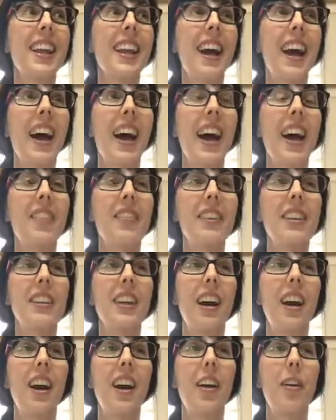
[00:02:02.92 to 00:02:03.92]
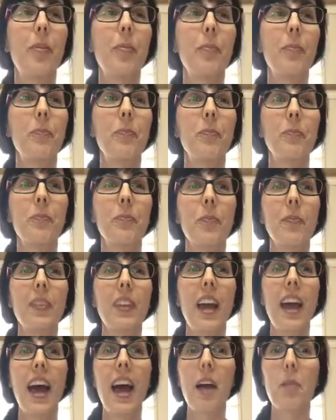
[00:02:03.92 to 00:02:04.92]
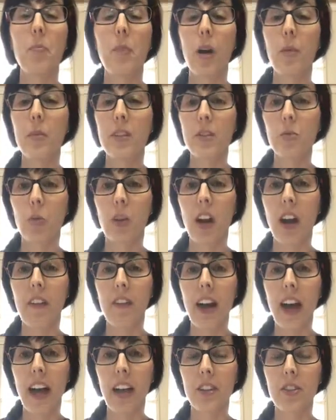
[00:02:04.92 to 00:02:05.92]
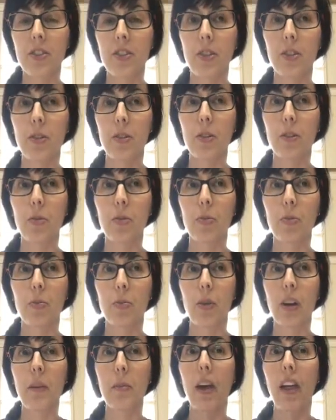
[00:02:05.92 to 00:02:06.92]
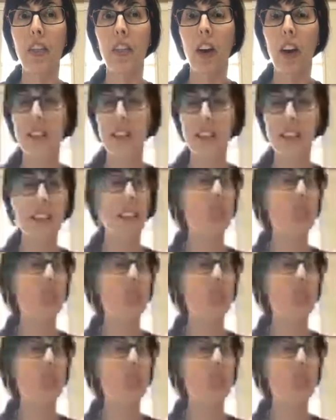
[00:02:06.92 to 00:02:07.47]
I haven't had moments where I've had to bring my thoughts into